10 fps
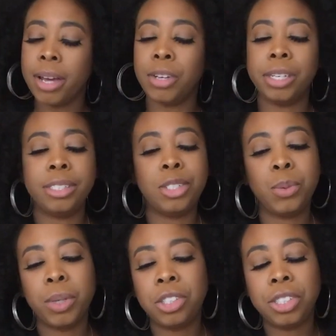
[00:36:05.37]
Your
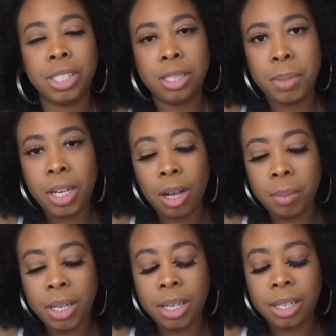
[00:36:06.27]
intuition is
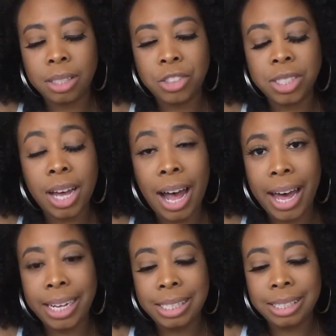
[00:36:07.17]
becoming just
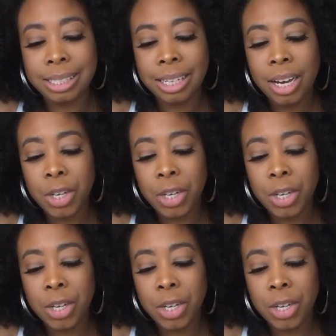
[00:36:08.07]
heightened.